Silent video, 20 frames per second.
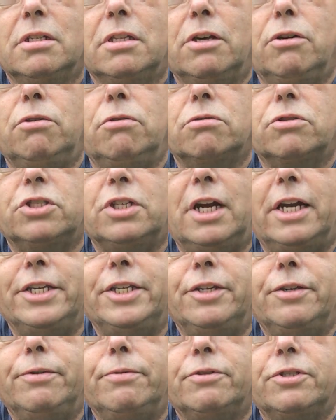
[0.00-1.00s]
The hooks I
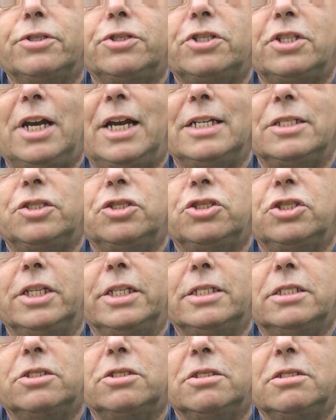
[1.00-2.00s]
use are size
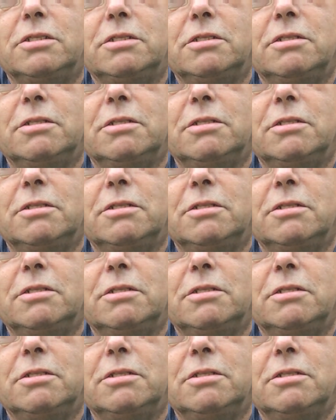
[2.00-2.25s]
6